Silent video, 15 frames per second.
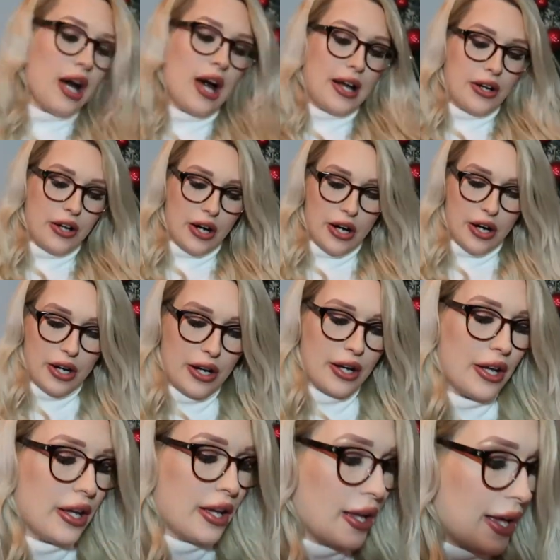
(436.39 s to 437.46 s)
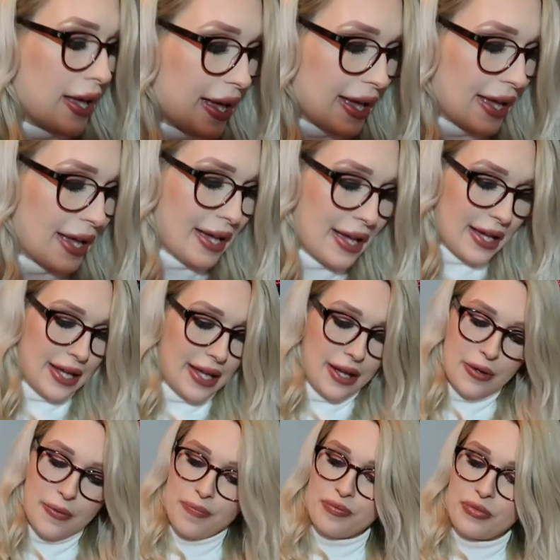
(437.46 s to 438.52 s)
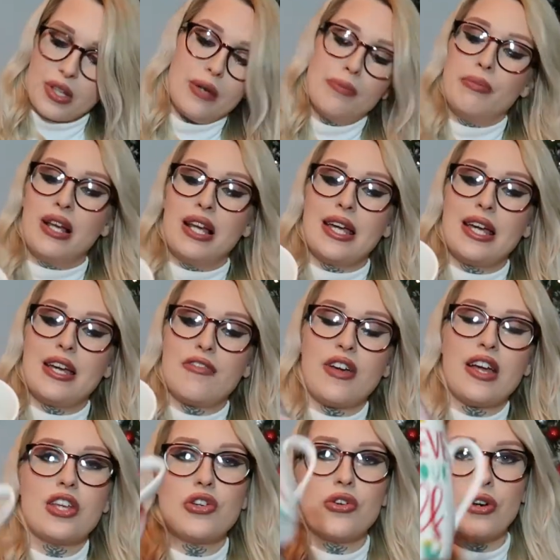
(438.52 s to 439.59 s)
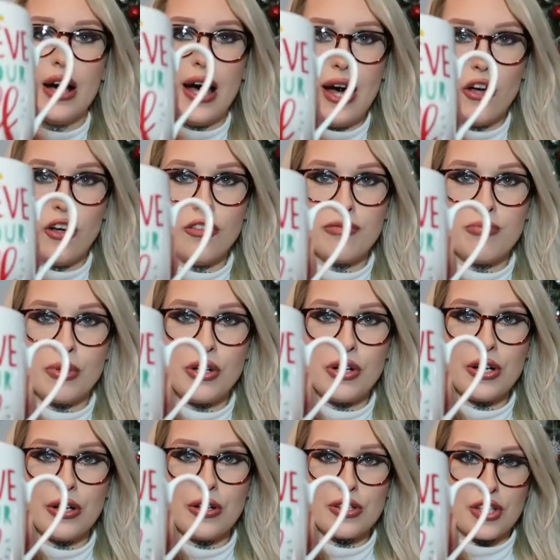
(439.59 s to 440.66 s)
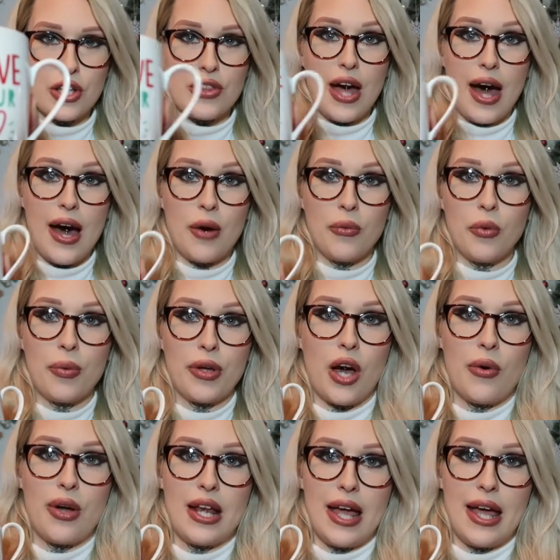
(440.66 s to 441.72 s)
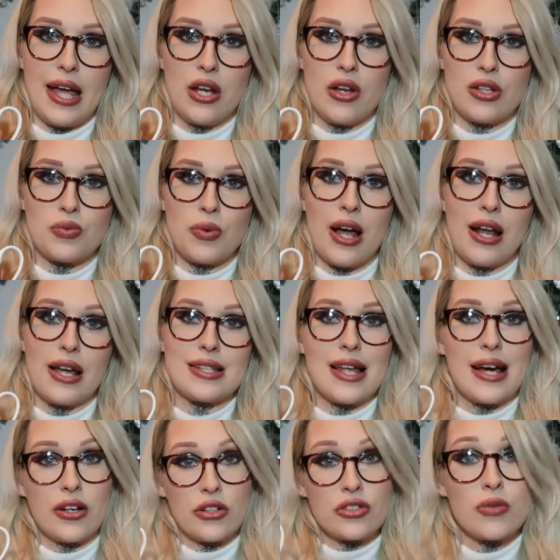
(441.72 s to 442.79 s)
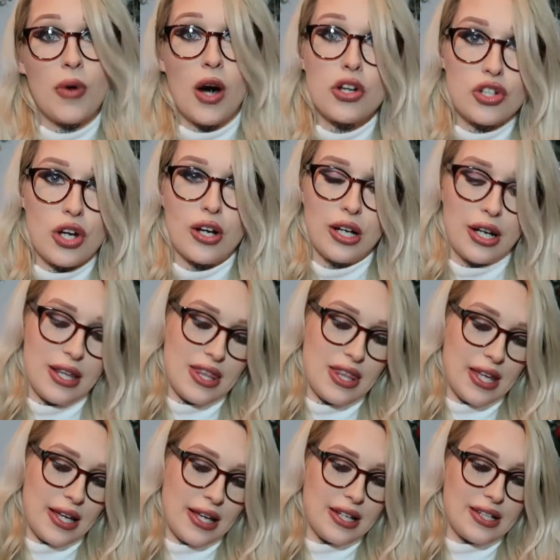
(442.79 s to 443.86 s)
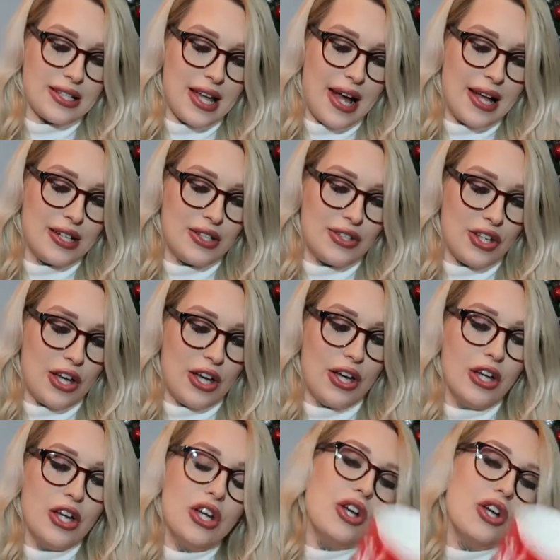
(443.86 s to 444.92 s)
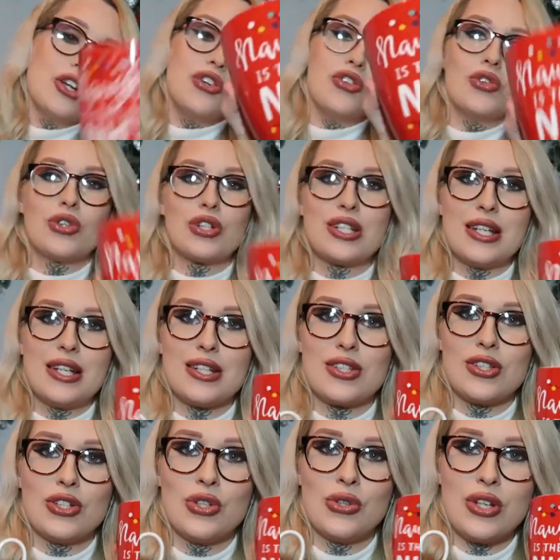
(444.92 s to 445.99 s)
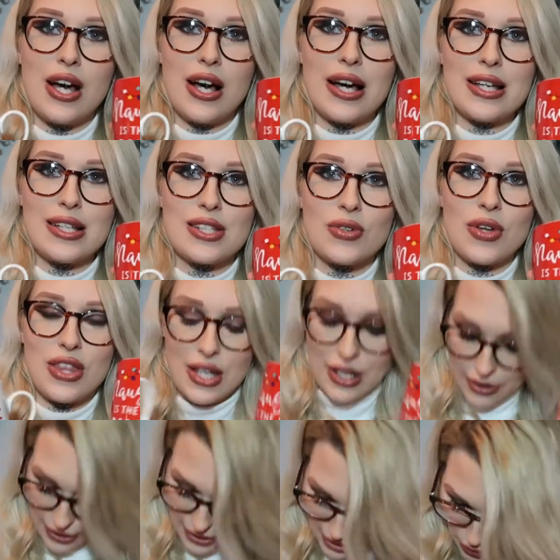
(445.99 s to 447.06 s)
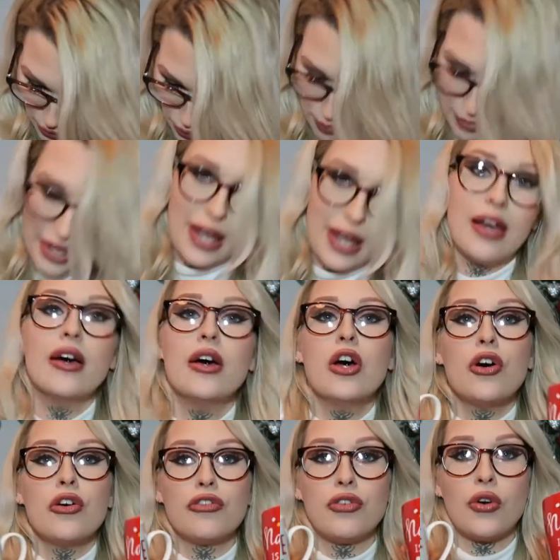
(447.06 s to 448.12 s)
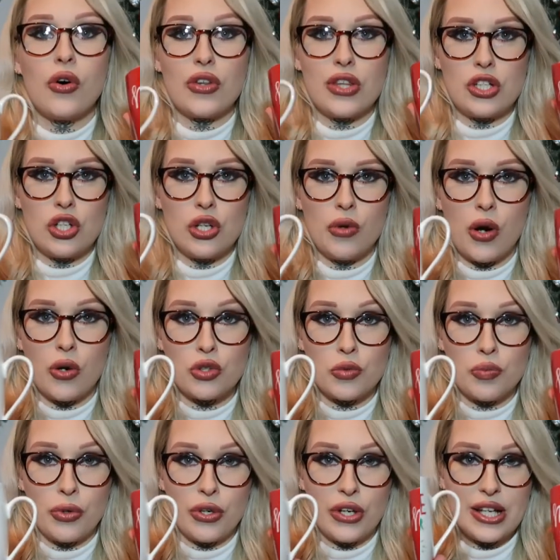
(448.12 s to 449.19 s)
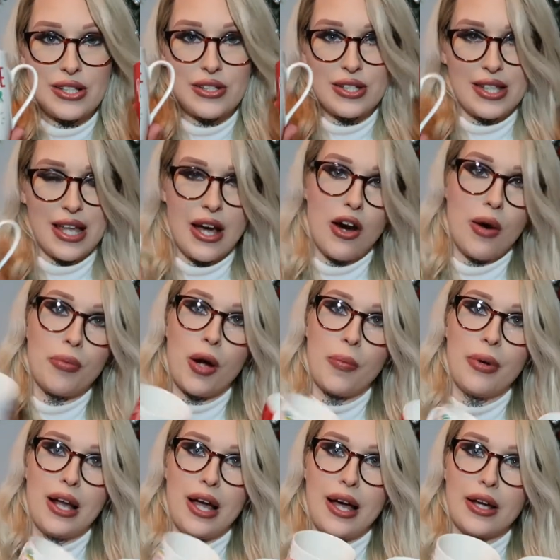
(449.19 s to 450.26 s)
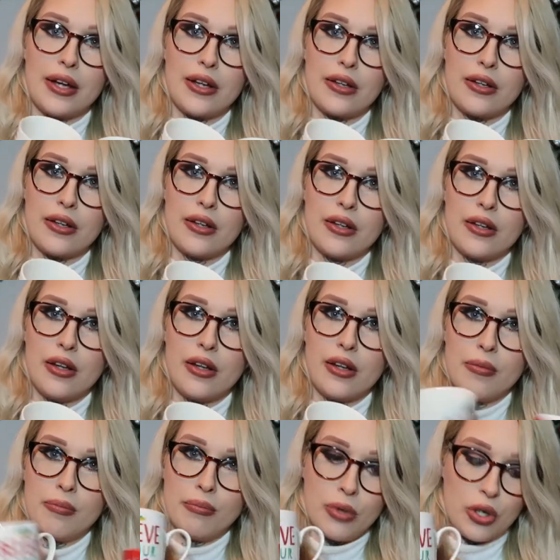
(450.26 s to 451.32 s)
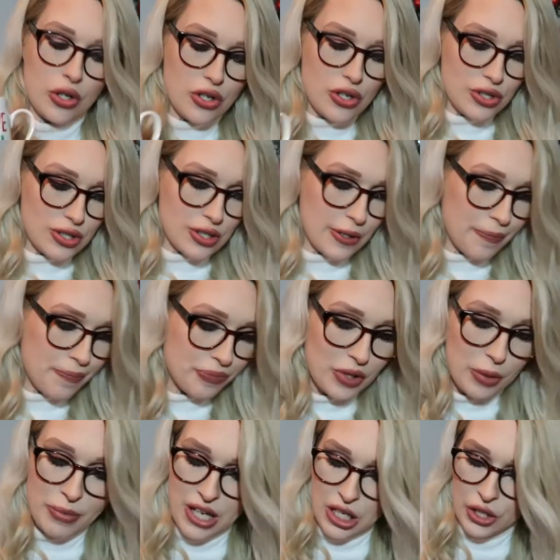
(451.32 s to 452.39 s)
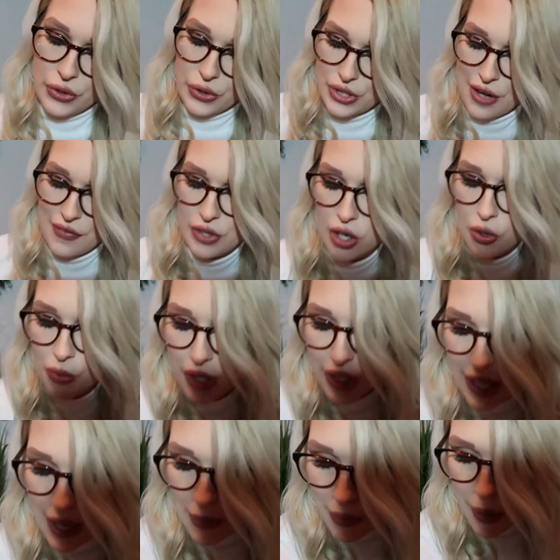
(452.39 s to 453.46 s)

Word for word: I got a believe in your elf mug so that will be going in as well as like some hot chocolate and things and uh, naughty is the new nice so i think there will be for the two older boys because they are proper like mugs me and Luke haven't got one yet